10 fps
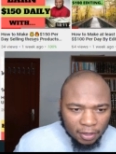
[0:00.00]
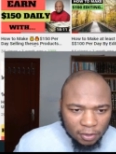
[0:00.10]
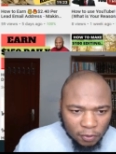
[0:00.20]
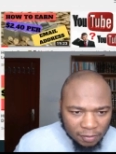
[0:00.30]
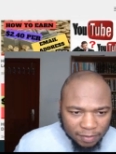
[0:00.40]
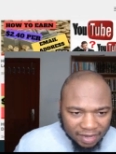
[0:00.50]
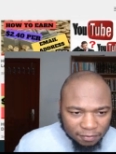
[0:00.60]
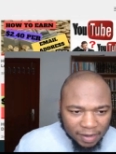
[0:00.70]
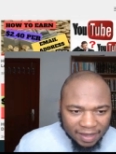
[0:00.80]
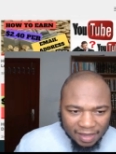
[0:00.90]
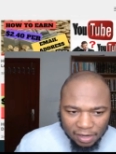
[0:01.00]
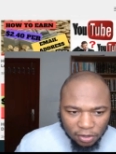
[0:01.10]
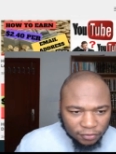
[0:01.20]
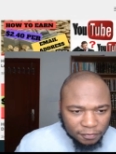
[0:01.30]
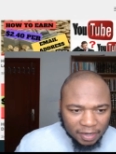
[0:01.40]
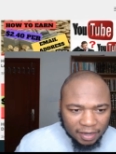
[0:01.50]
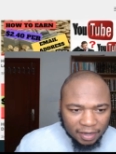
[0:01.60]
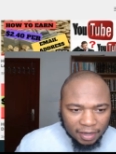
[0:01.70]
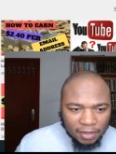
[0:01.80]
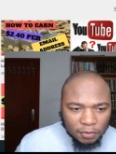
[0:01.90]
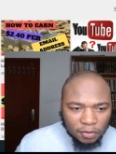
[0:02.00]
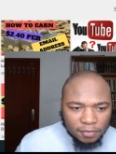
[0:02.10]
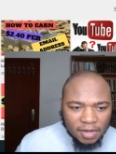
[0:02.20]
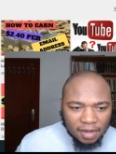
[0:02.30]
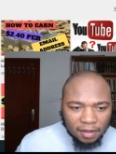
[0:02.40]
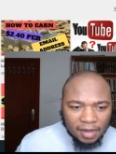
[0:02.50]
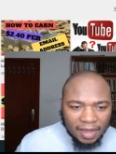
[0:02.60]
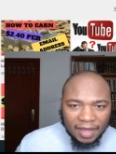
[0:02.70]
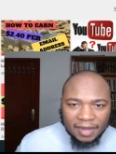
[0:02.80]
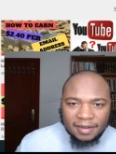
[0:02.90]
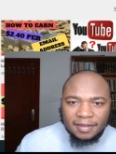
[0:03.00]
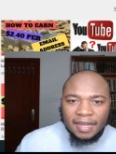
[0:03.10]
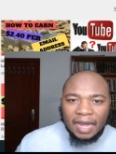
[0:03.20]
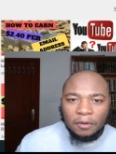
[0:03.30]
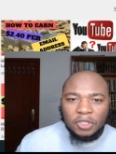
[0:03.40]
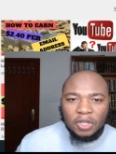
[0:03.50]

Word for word: you can pass by any of my YouTube channel and I'll